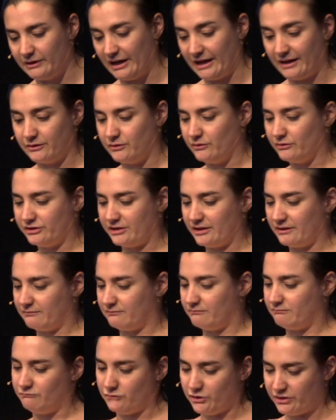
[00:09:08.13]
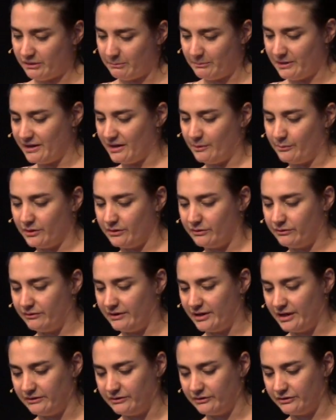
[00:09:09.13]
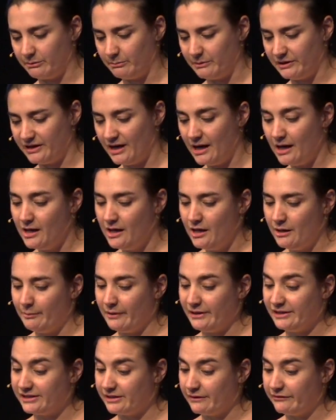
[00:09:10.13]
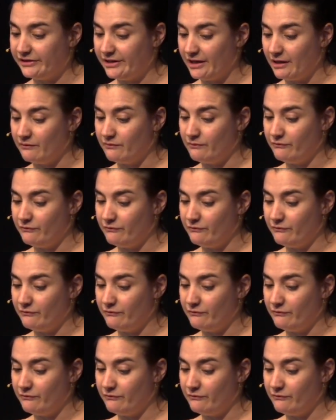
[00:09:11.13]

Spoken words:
like, you start UserMedia with getUserMedia, but instead of saying